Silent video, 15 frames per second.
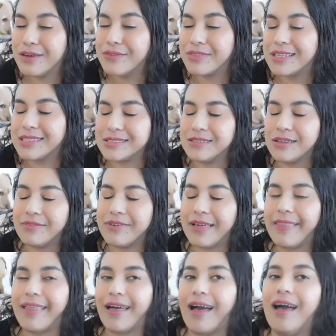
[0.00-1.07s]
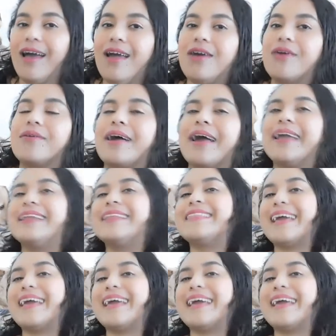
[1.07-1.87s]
of this novella, right?